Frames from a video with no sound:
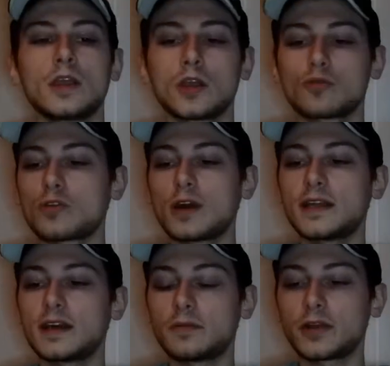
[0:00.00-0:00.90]
Right,
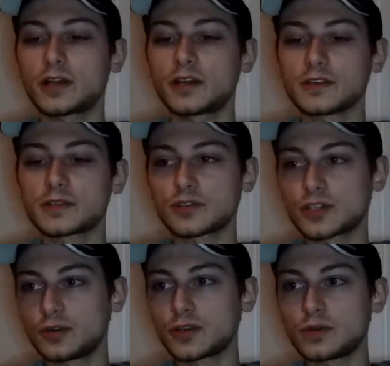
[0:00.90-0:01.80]
I'm going to cut this one
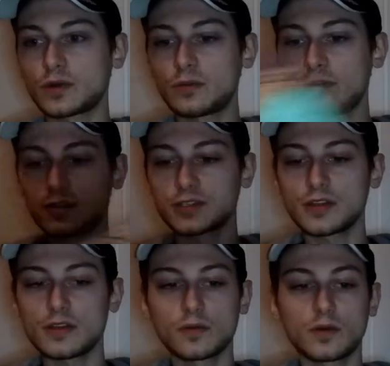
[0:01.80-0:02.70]
short because I want to move on to
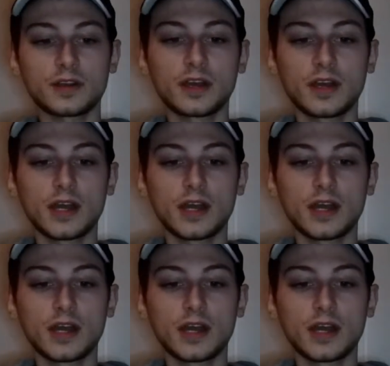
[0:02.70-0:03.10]
the other one.